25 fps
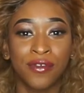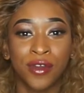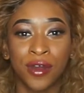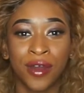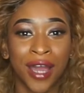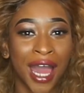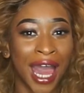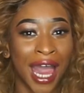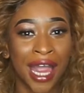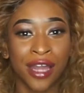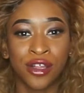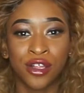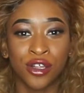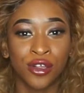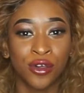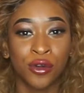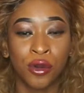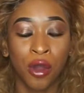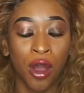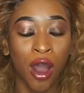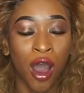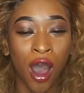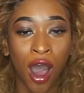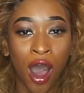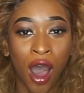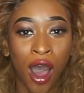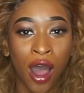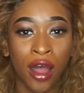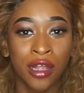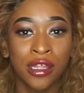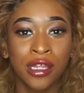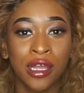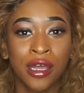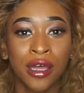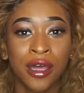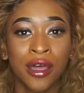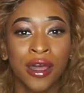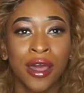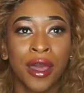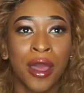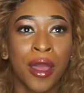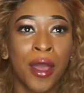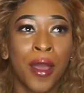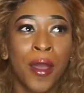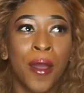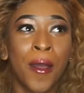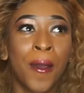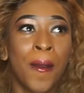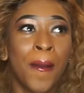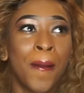look, Aj, you can't
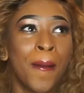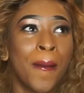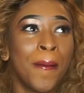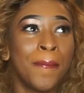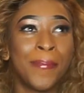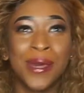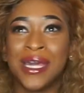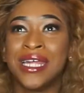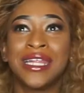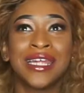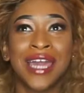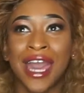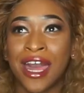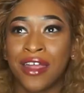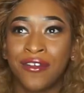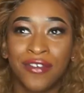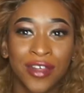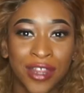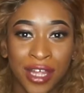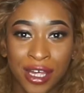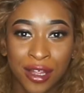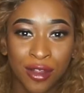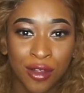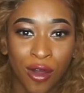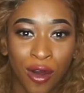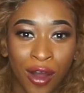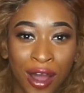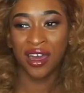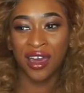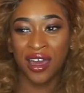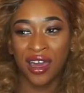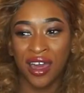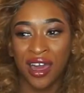be scared for this long.